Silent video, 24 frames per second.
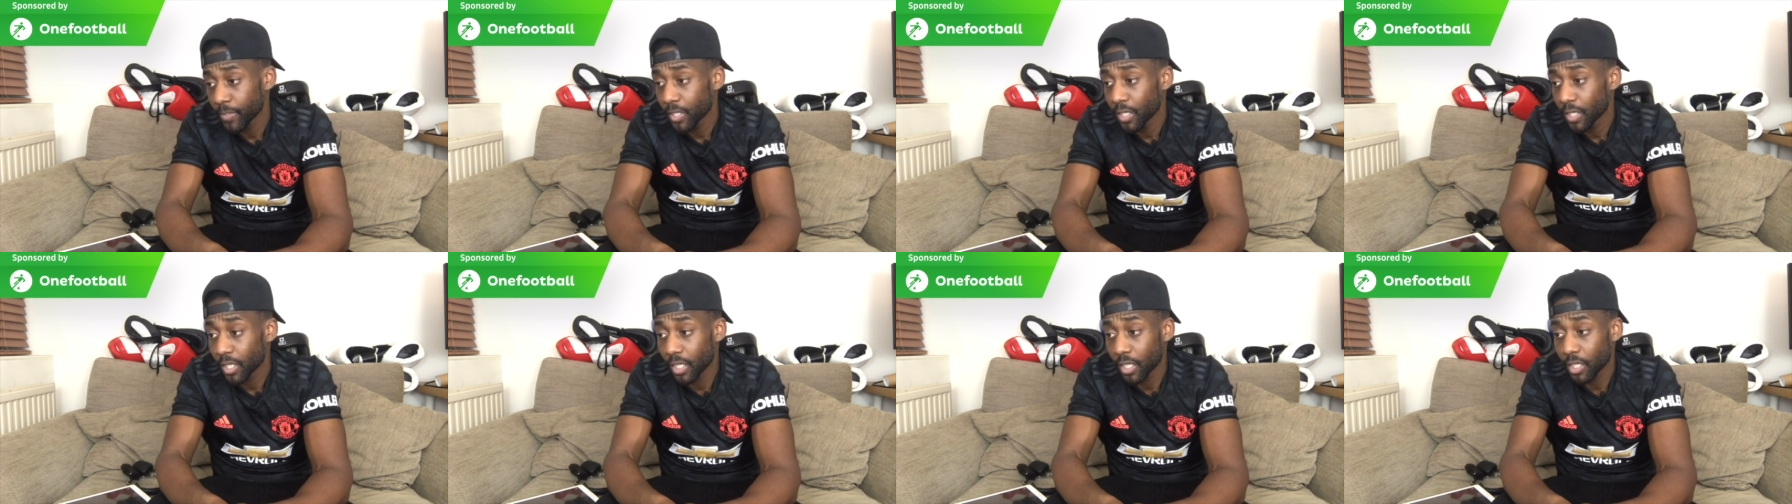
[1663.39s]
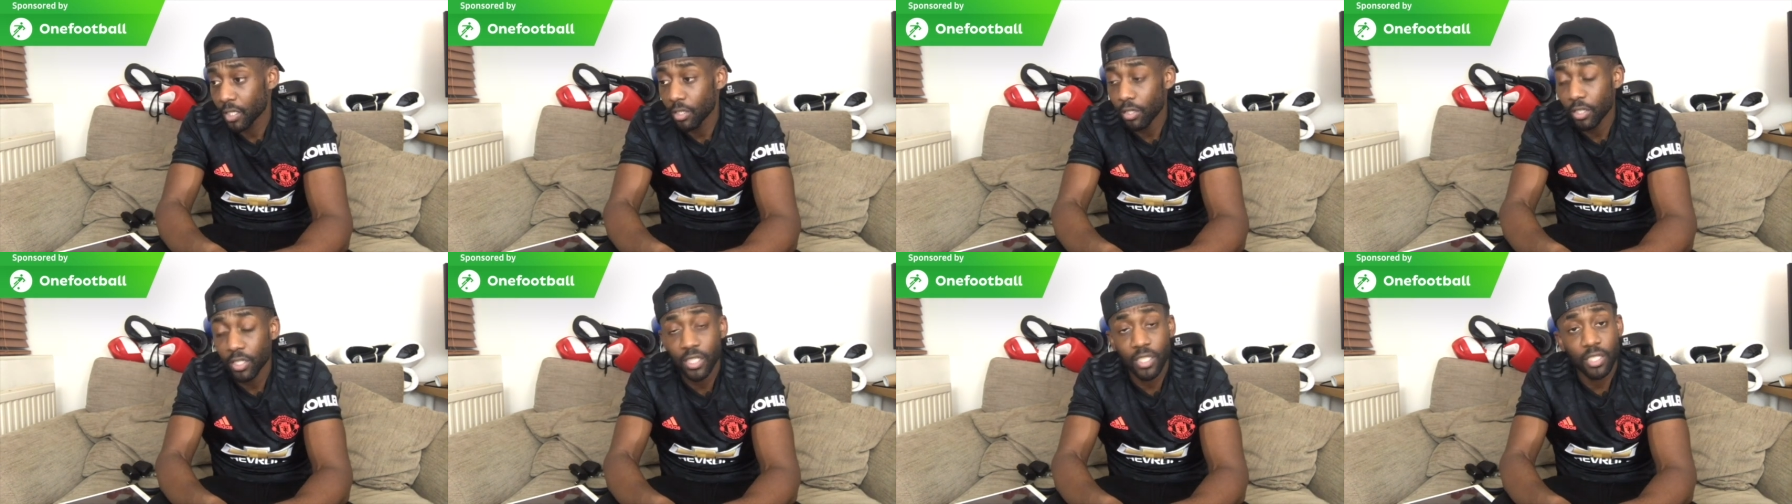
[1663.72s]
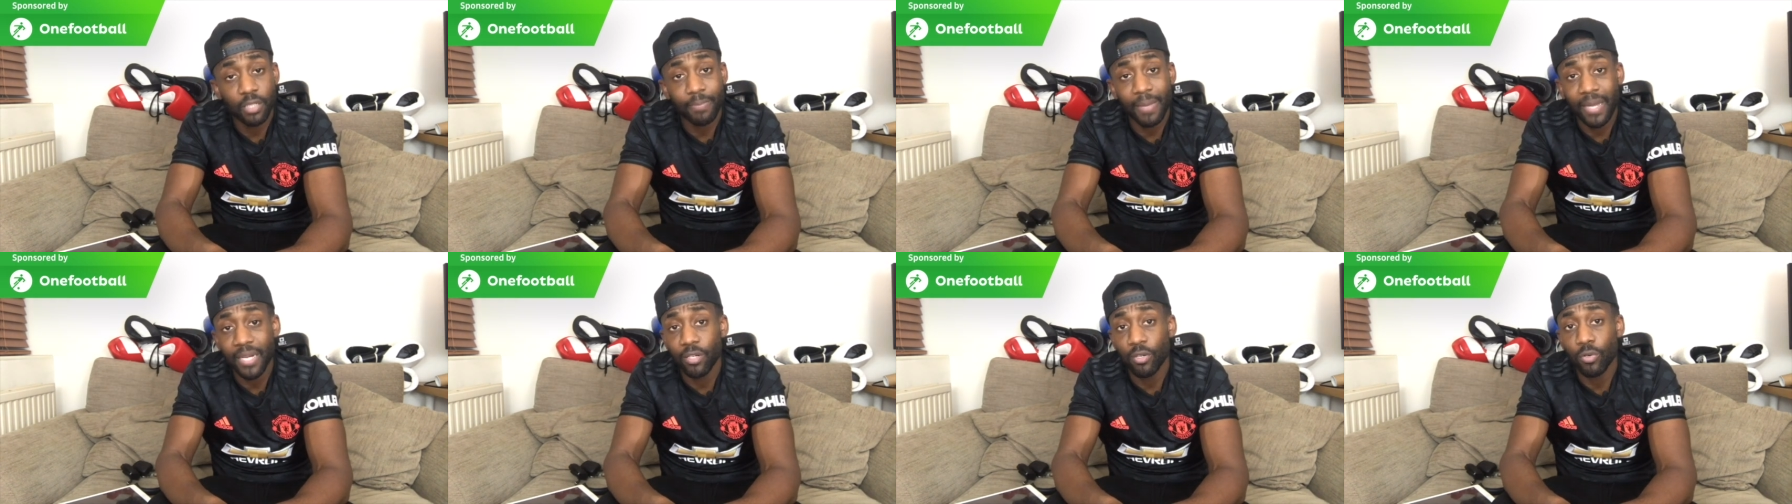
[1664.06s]
and a lot of these
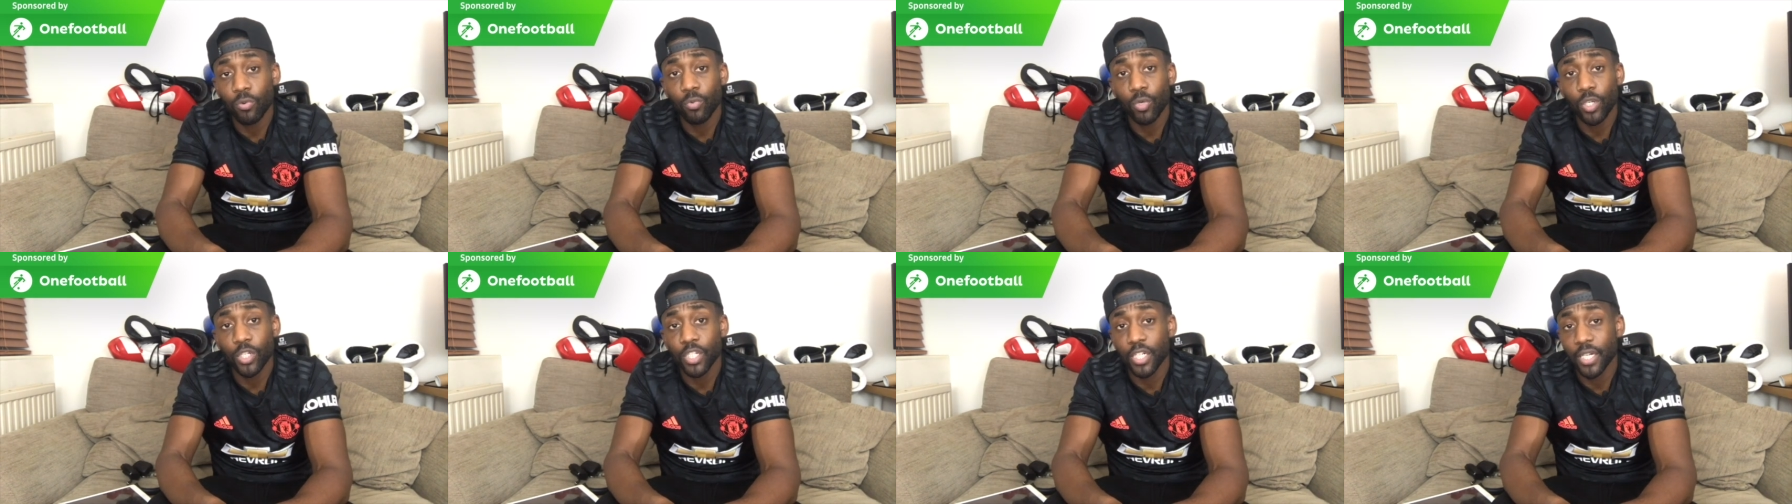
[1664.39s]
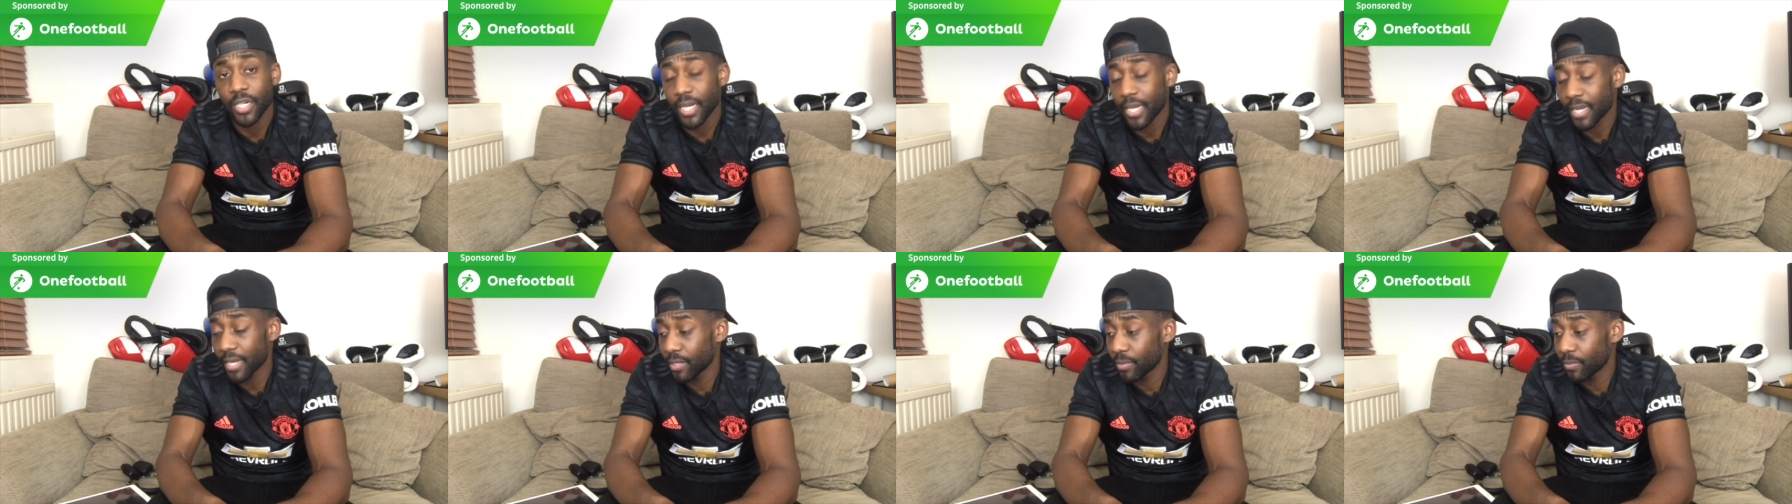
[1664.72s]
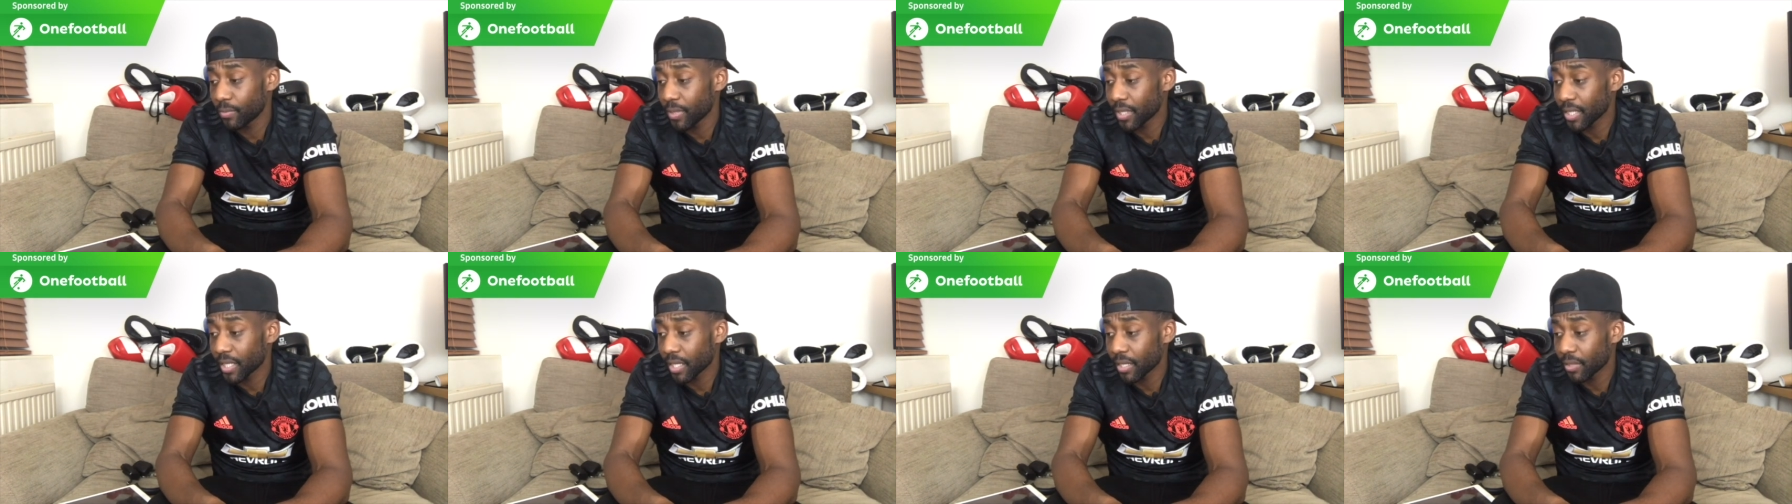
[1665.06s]
man don't watch United
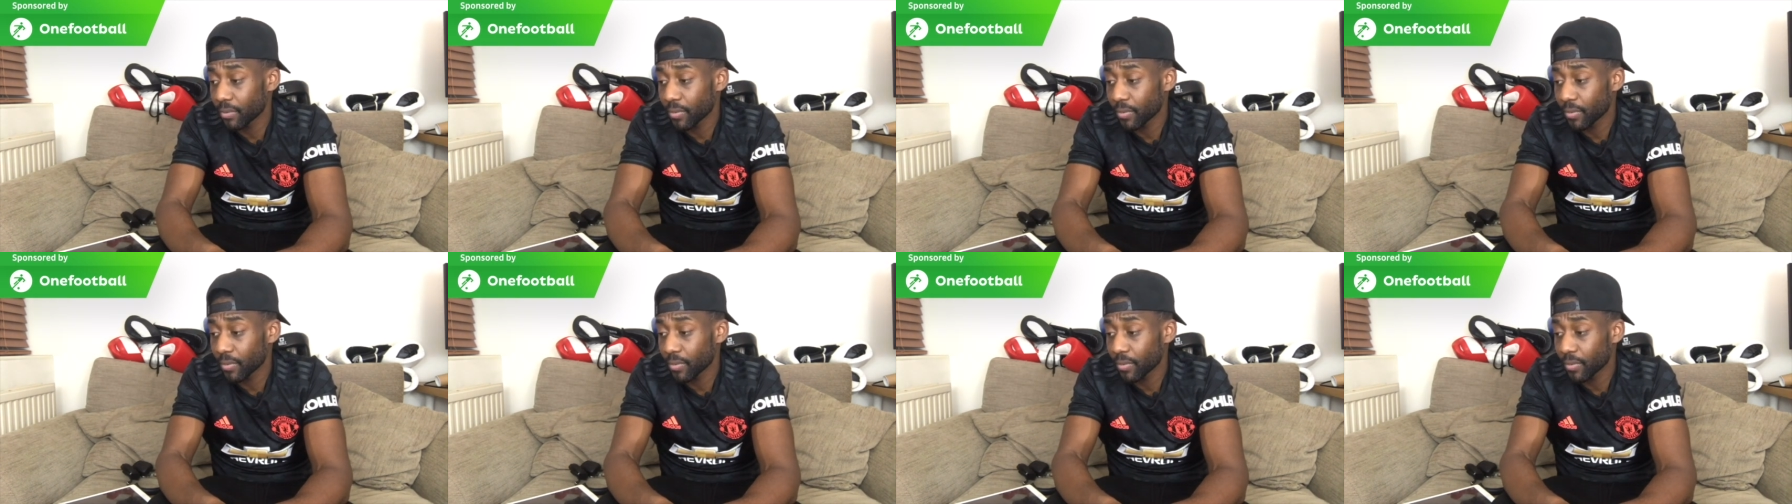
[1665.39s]
week in